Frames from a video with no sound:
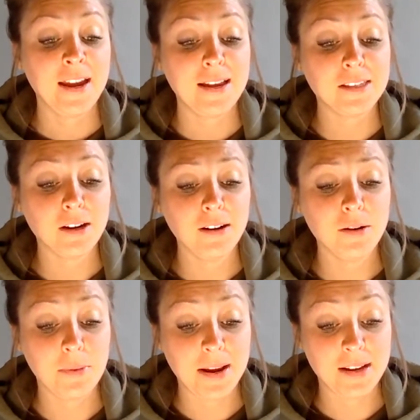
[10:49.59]
It started to
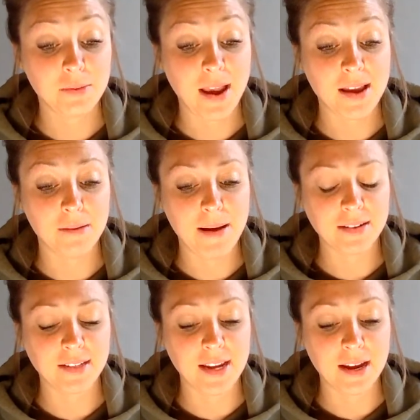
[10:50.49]
rain as we headed back
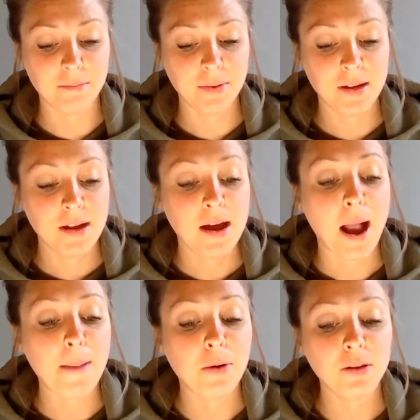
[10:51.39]
to camp.
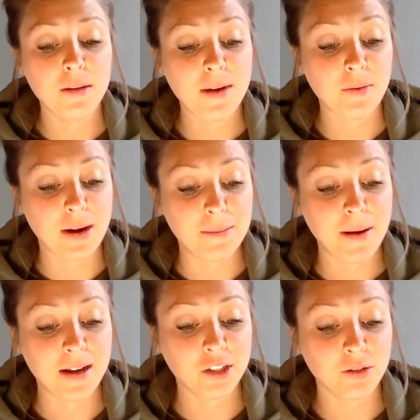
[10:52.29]
I pulled on my rain
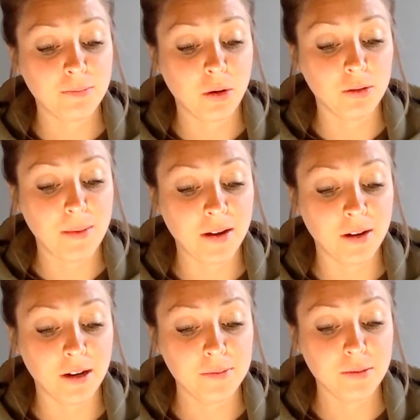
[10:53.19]
poncho and pulled my
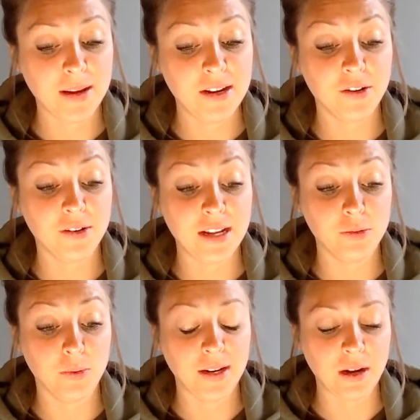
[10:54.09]
hood up so my hearing aids
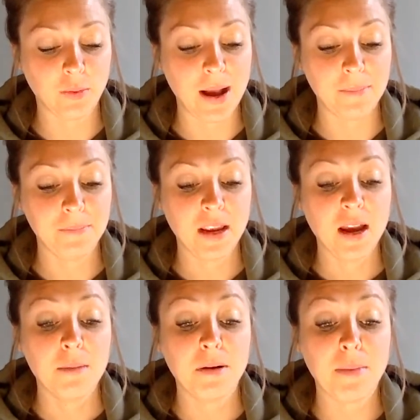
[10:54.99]
wouldn't get wet.
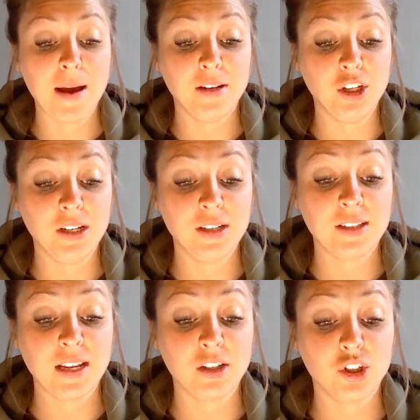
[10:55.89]
But my jeans
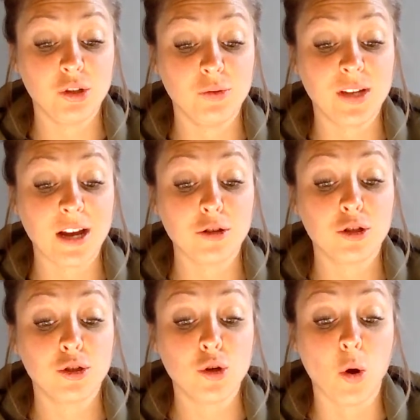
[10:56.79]
and shoes got
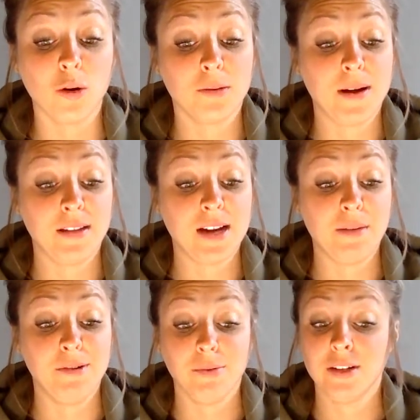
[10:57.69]
soaked by the time
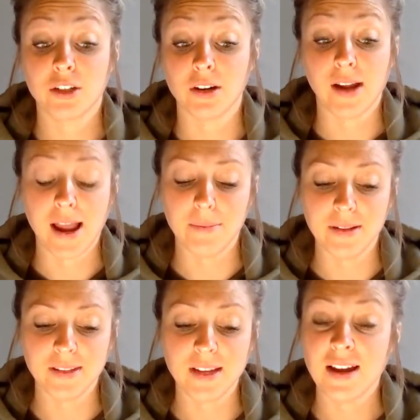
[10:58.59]
we reached our
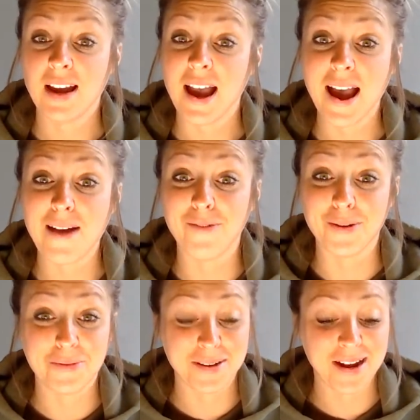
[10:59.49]
cabins.
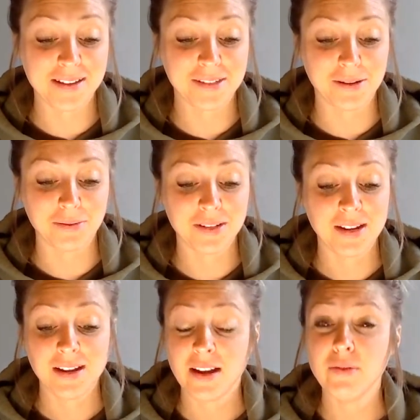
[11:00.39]
Everyone got soaked.
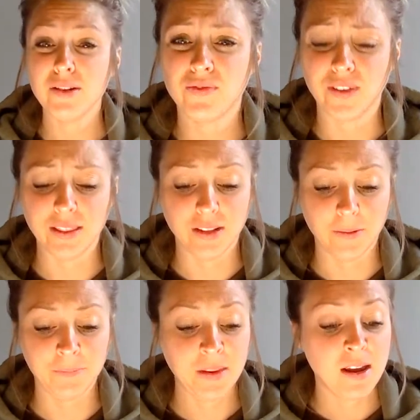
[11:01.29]
It fun
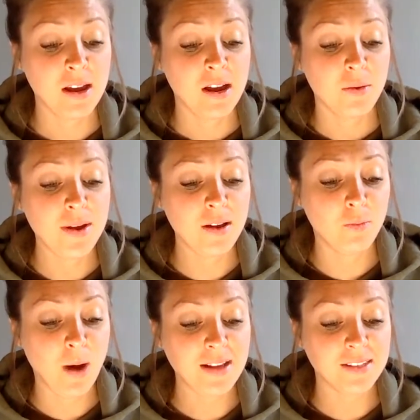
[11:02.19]
though. We
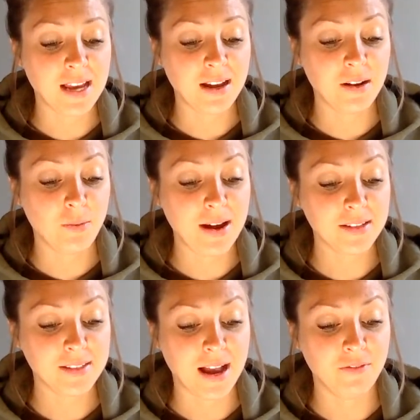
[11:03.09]
had a wet
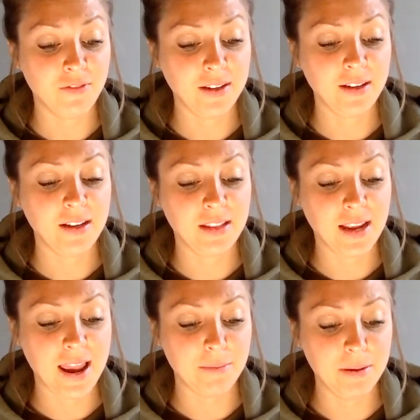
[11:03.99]
sock fight in the
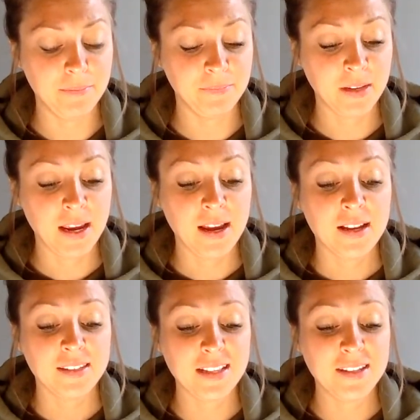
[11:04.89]
cabin.
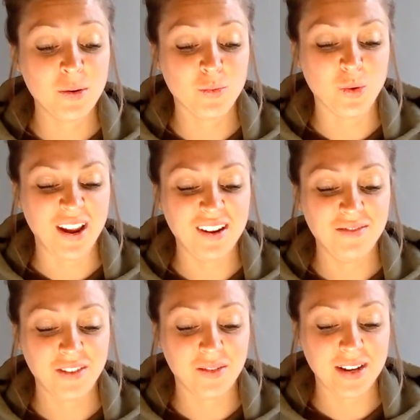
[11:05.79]
Since it rained
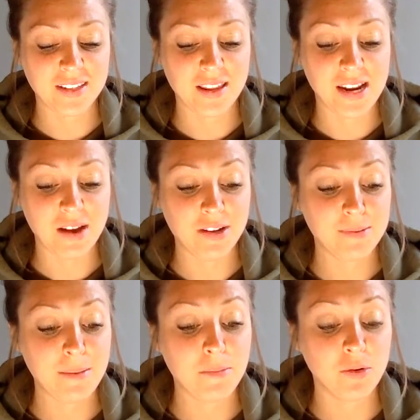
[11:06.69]
for the rest of the day, we
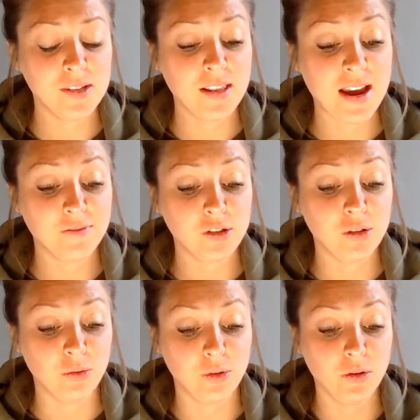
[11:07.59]
spent most of the
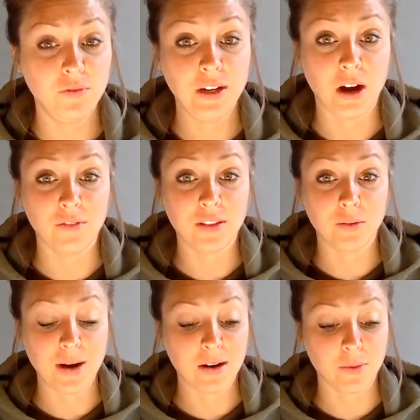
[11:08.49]
afternoon goofing off in the
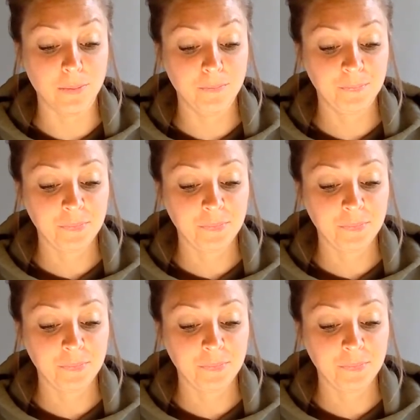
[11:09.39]
rec room.